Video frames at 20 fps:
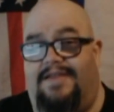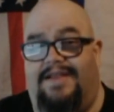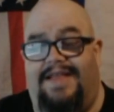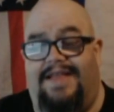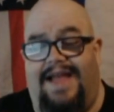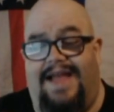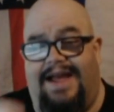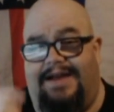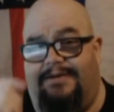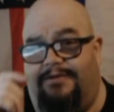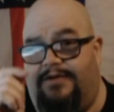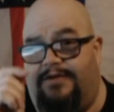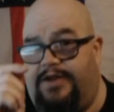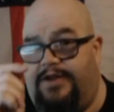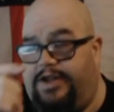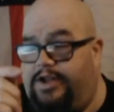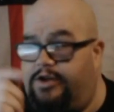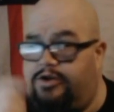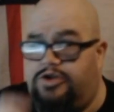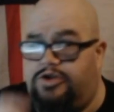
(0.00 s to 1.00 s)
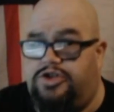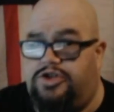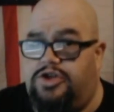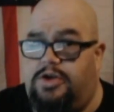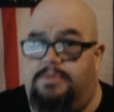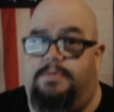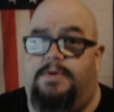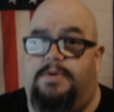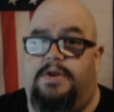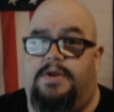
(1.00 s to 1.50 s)
The lack of
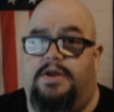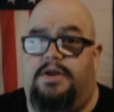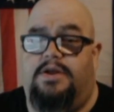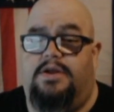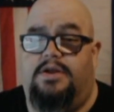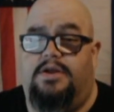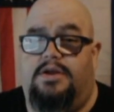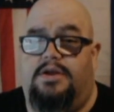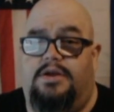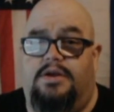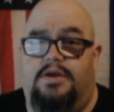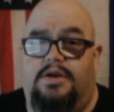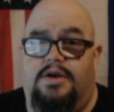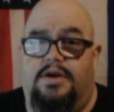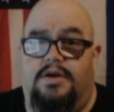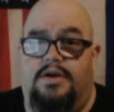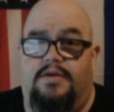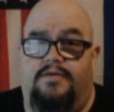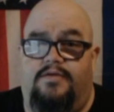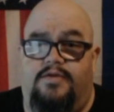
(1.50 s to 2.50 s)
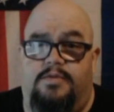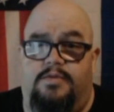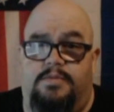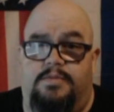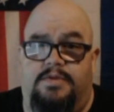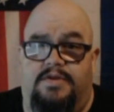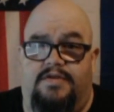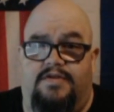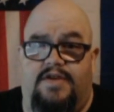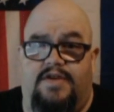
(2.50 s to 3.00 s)
leadership from
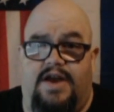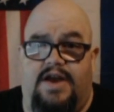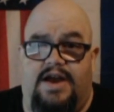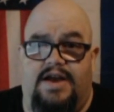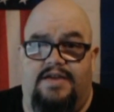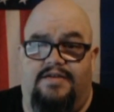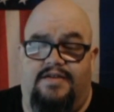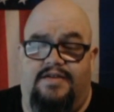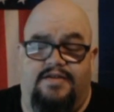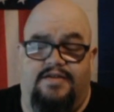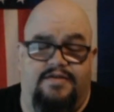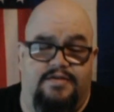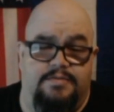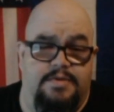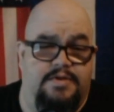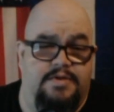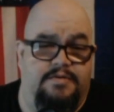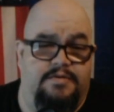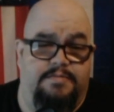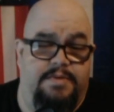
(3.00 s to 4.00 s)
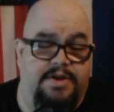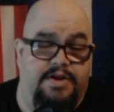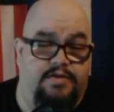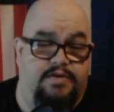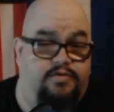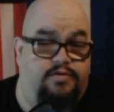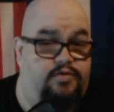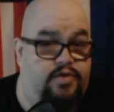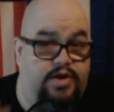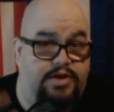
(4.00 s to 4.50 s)
these guys, it's been
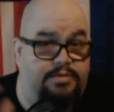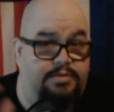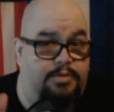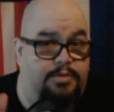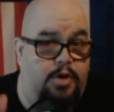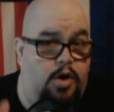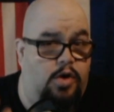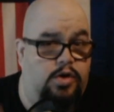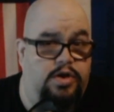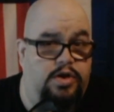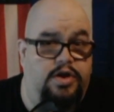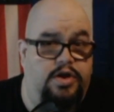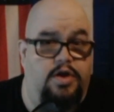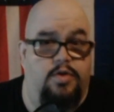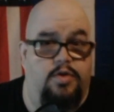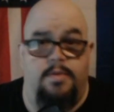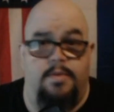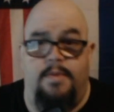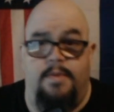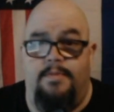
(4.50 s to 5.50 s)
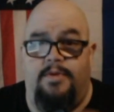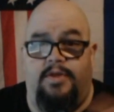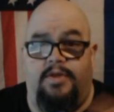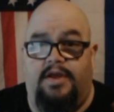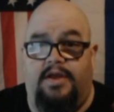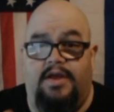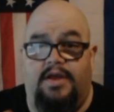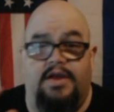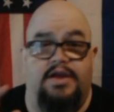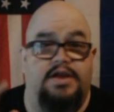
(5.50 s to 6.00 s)
incredible all year. Remember,
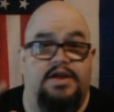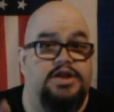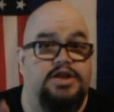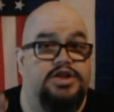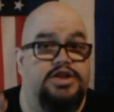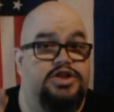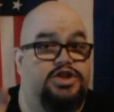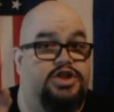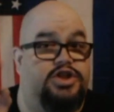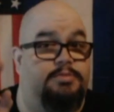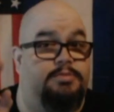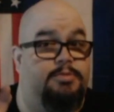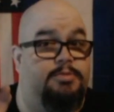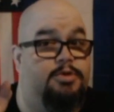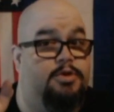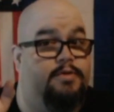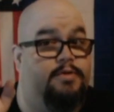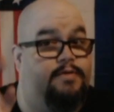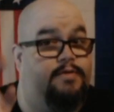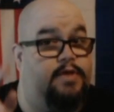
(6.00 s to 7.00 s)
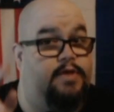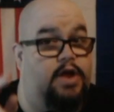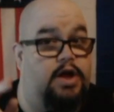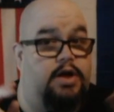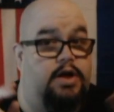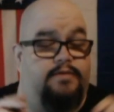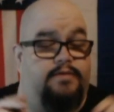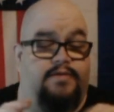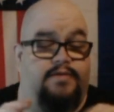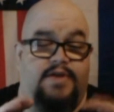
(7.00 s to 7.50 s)
the summer of
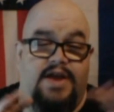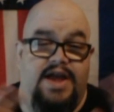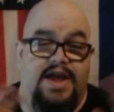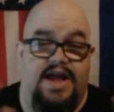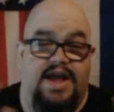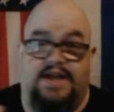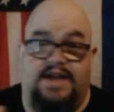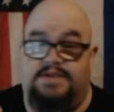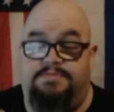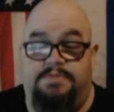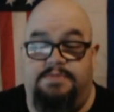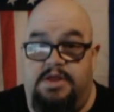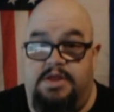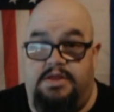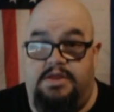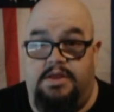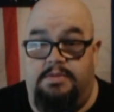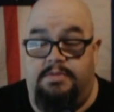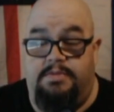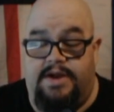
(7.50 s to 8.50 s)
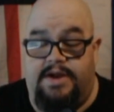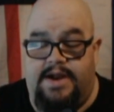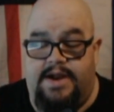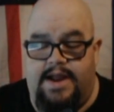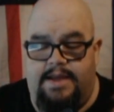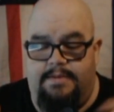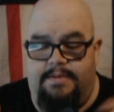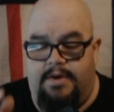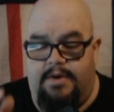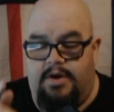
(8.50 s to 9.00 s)
love has been nothing but a
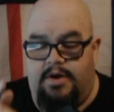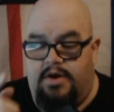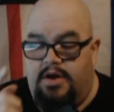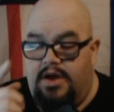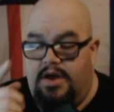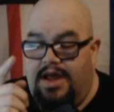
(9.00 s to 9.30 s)
nightmare.